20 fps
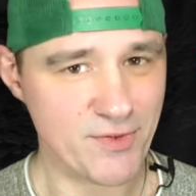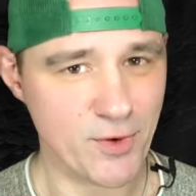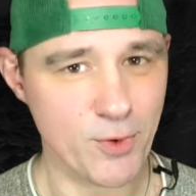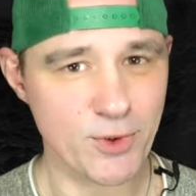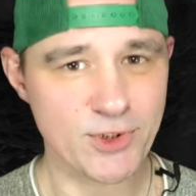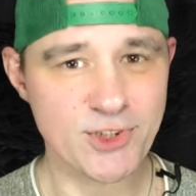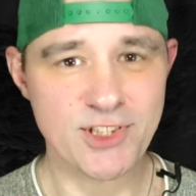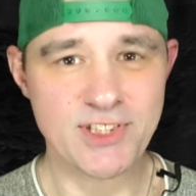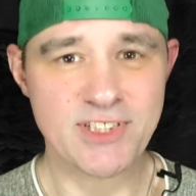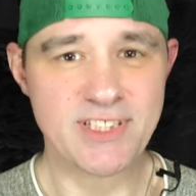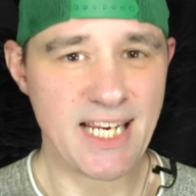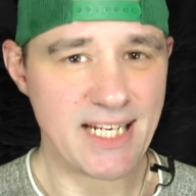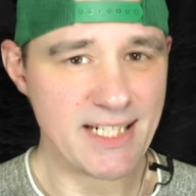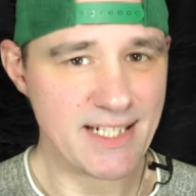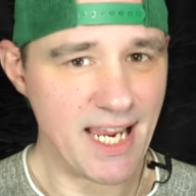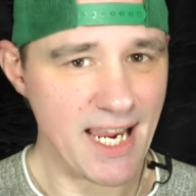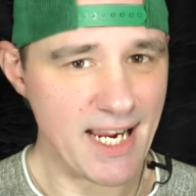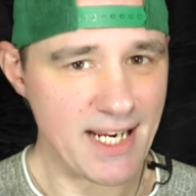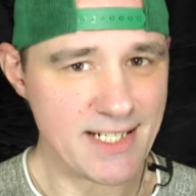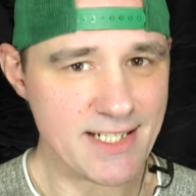forward just 8
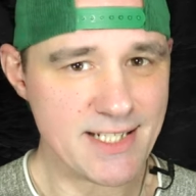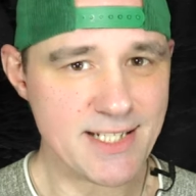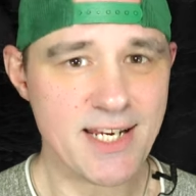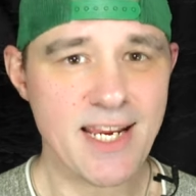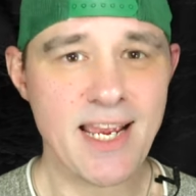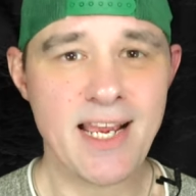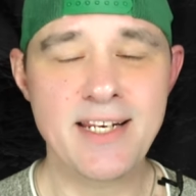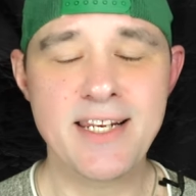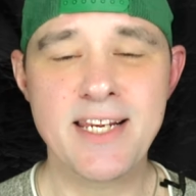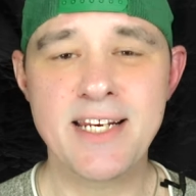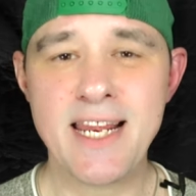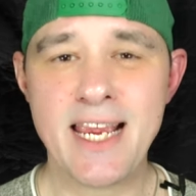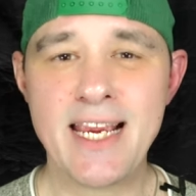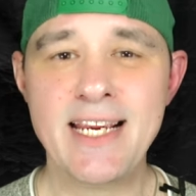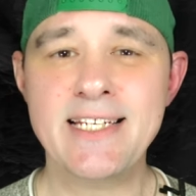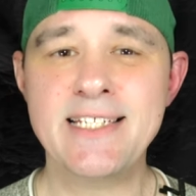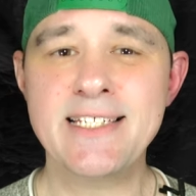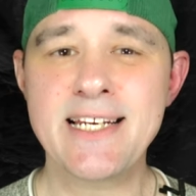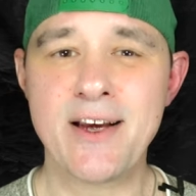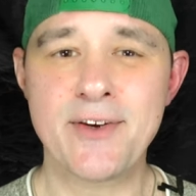days, and the date
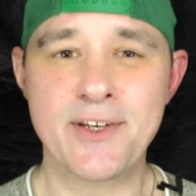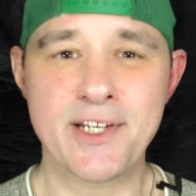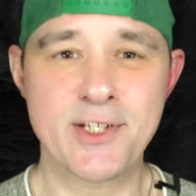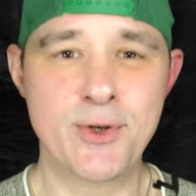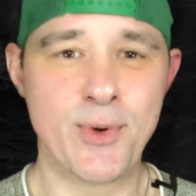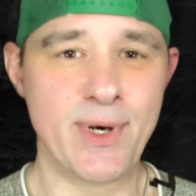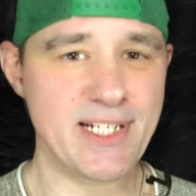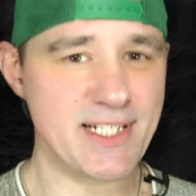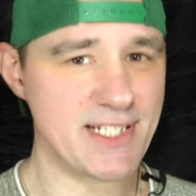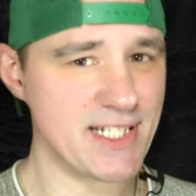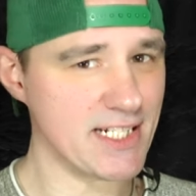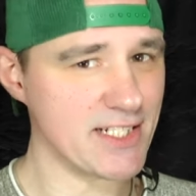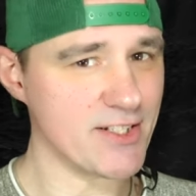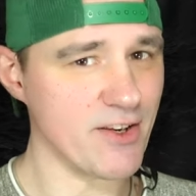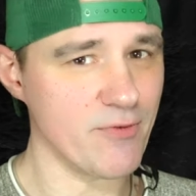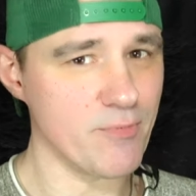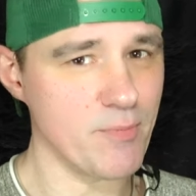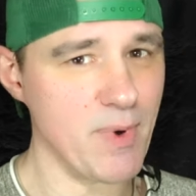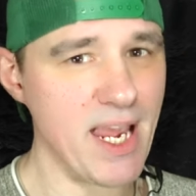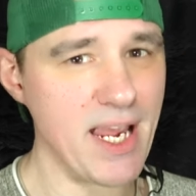is now the 26th
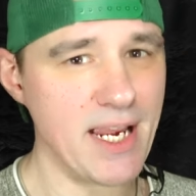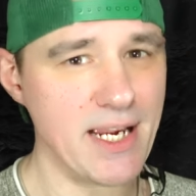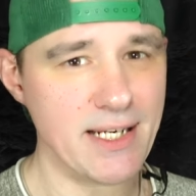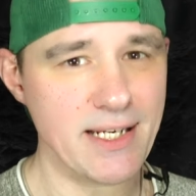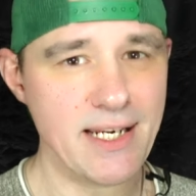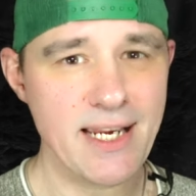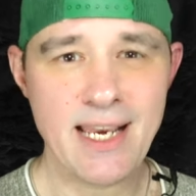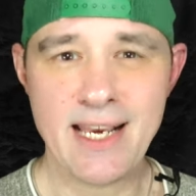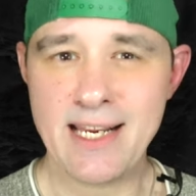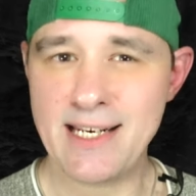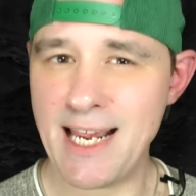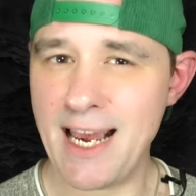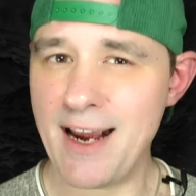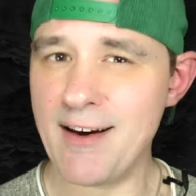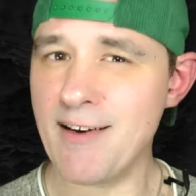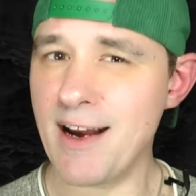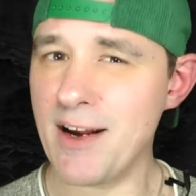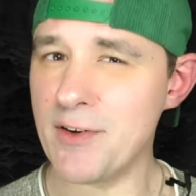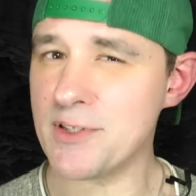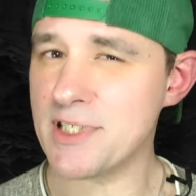of May, and at
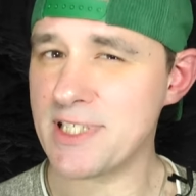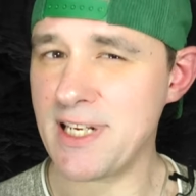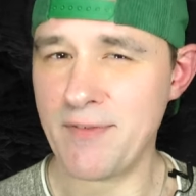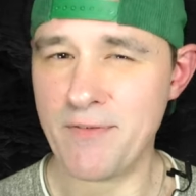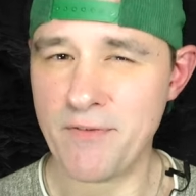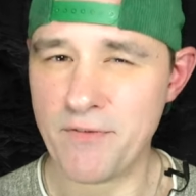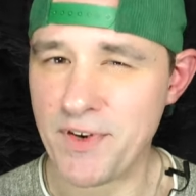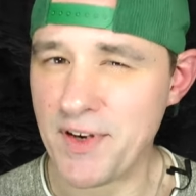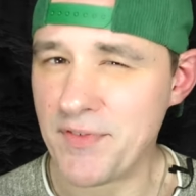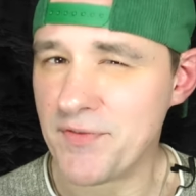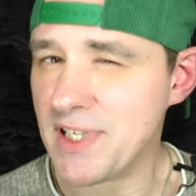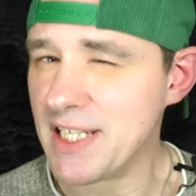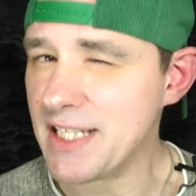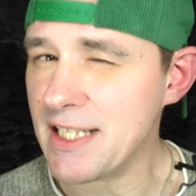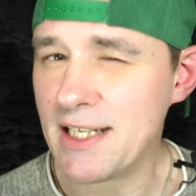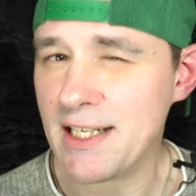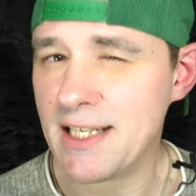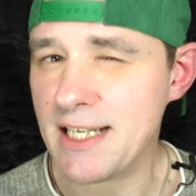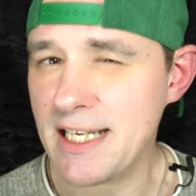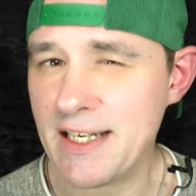around 7:15
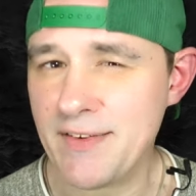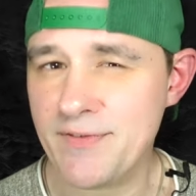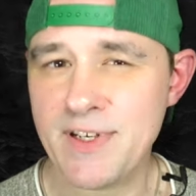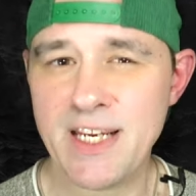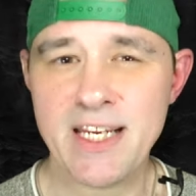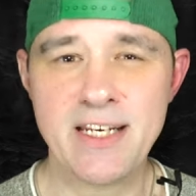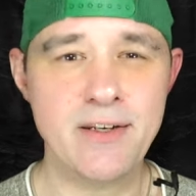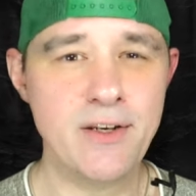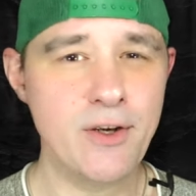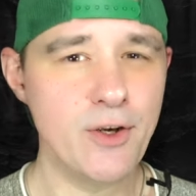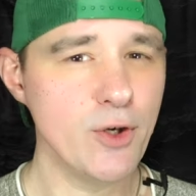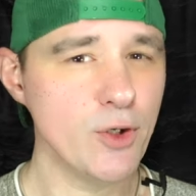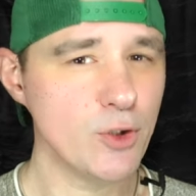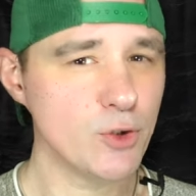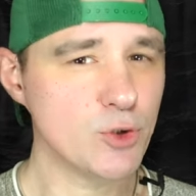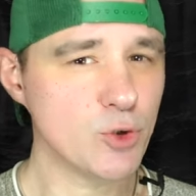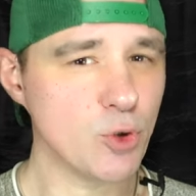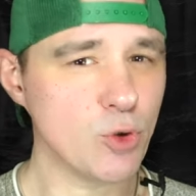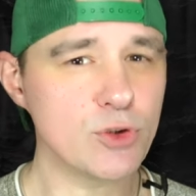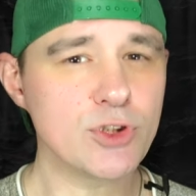in the evening,
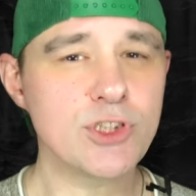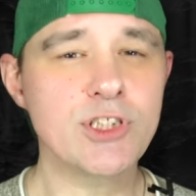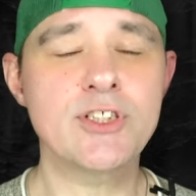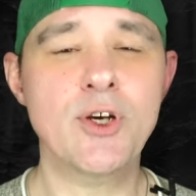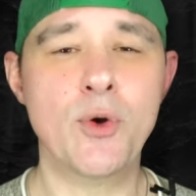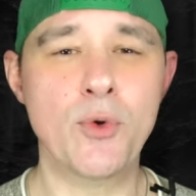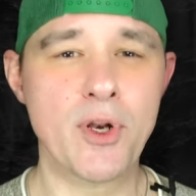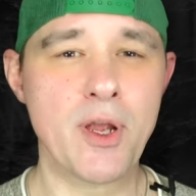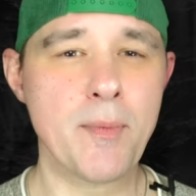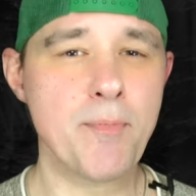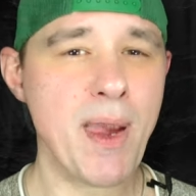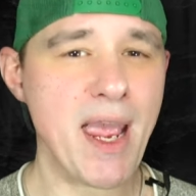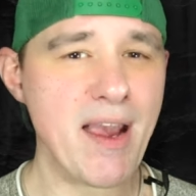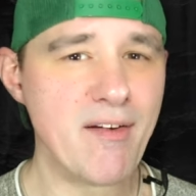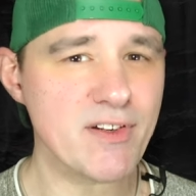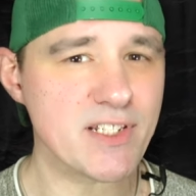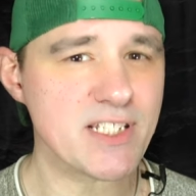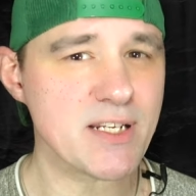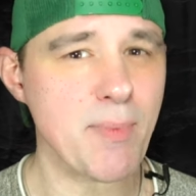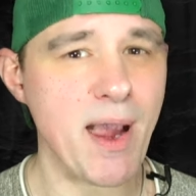Georgia told her
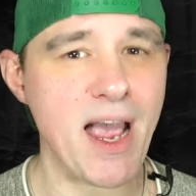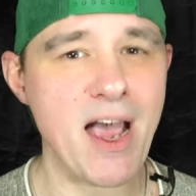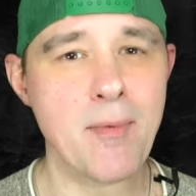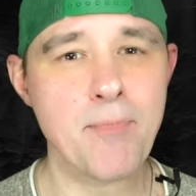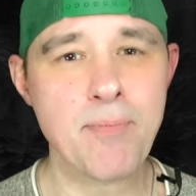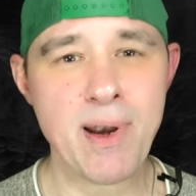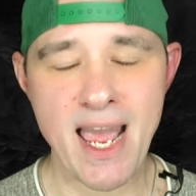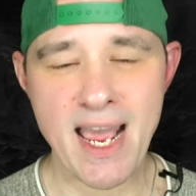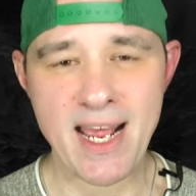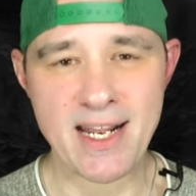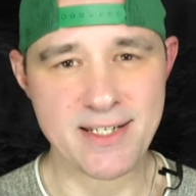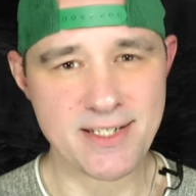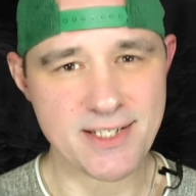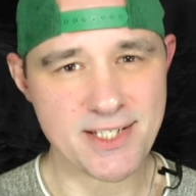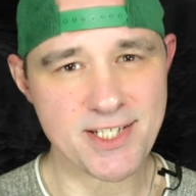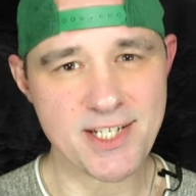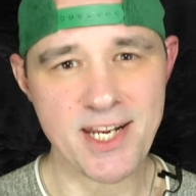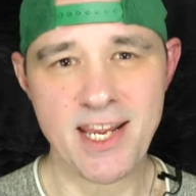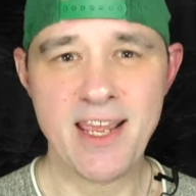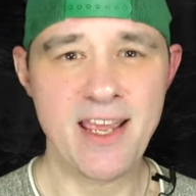parents about her
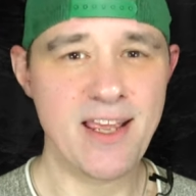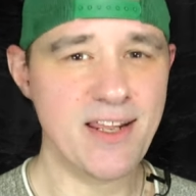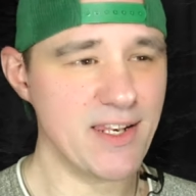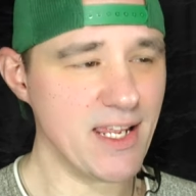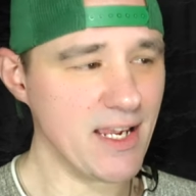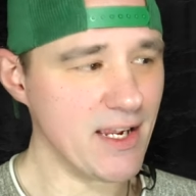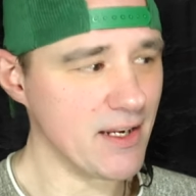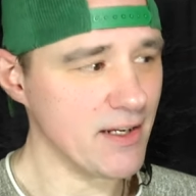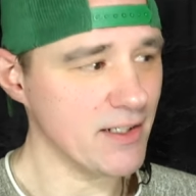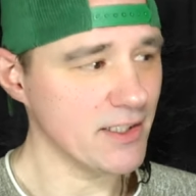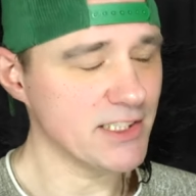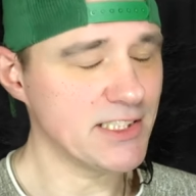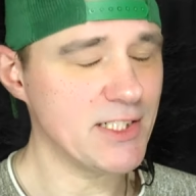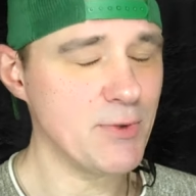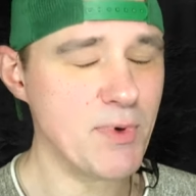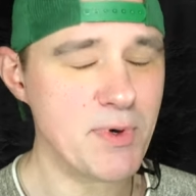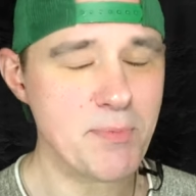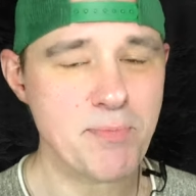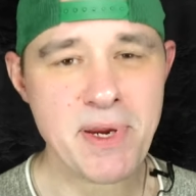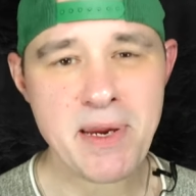plans and that she
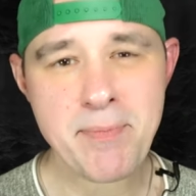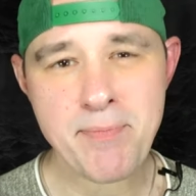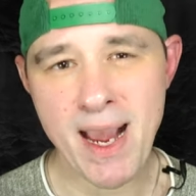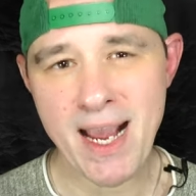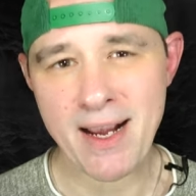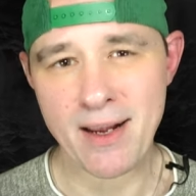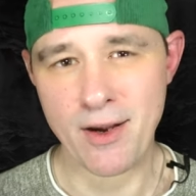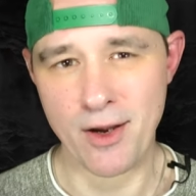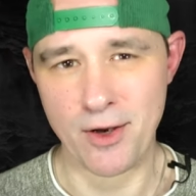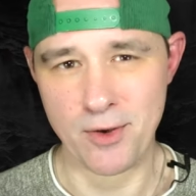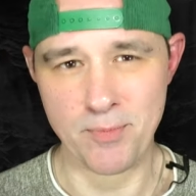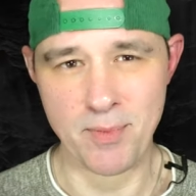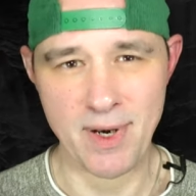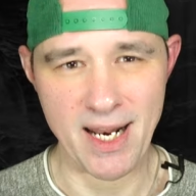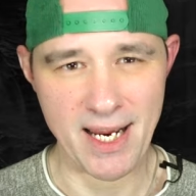would be back home